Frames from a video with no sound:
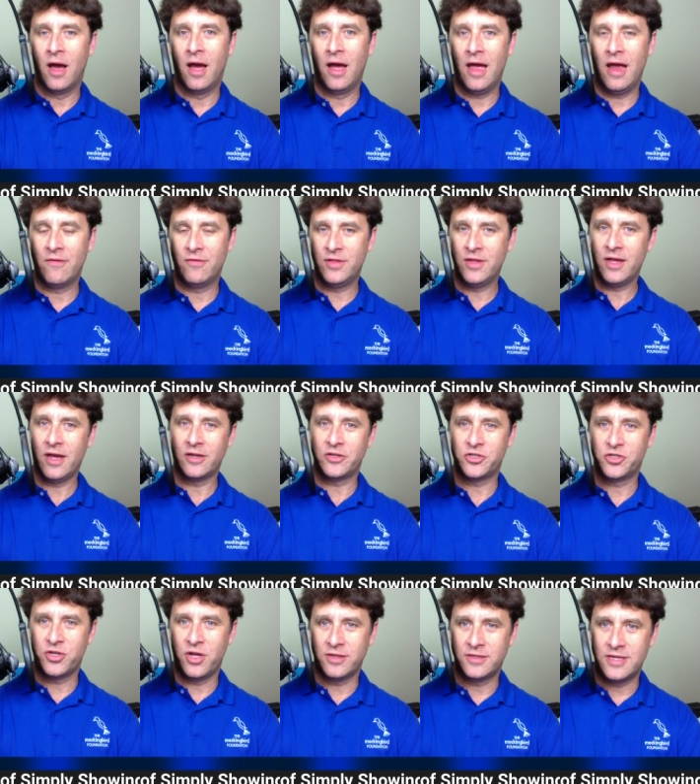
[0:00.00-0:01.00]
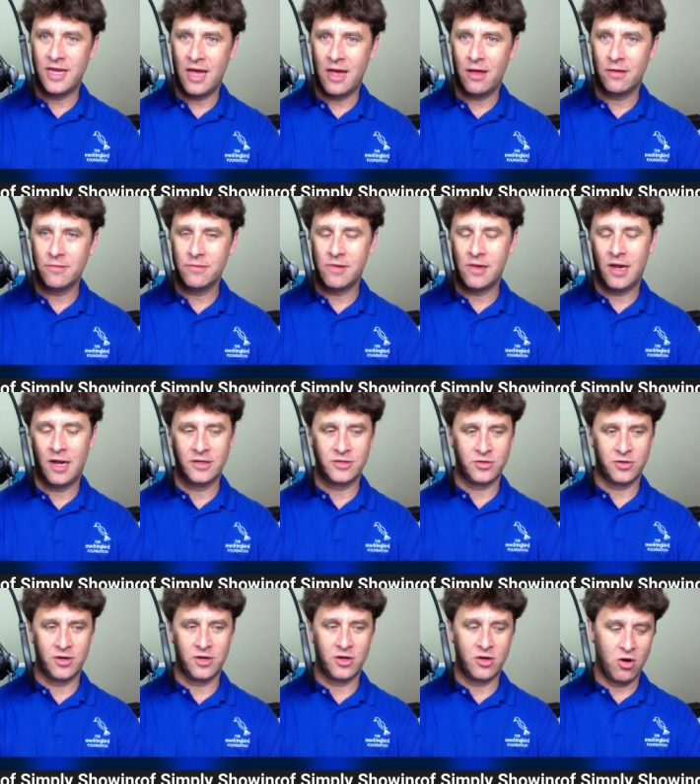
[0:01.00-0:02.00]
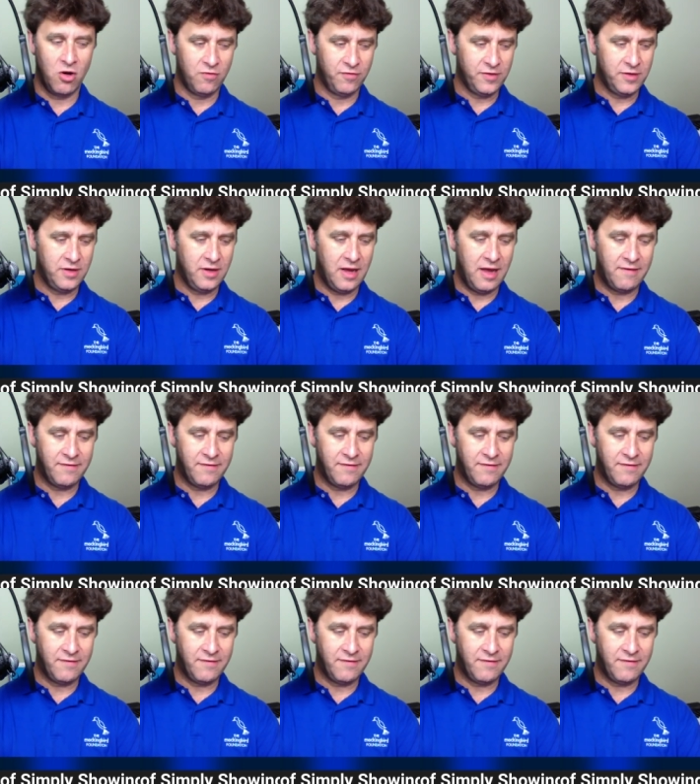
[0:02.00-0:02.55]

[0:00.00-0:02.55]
Uh, everything got shut down uh, during COVID,